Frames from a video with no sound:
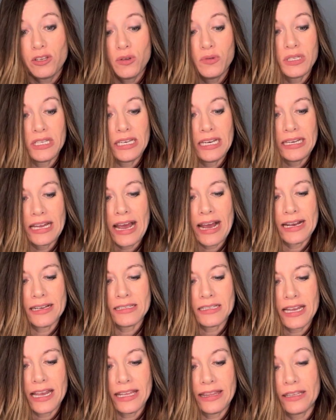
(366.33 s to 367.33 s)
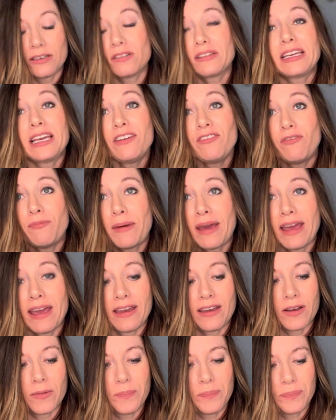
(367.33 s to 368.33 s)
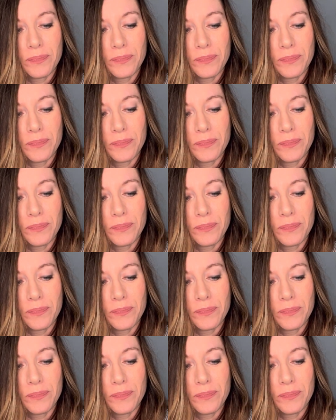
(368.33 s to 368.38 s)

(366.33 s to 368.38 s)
using it as a little gift bag.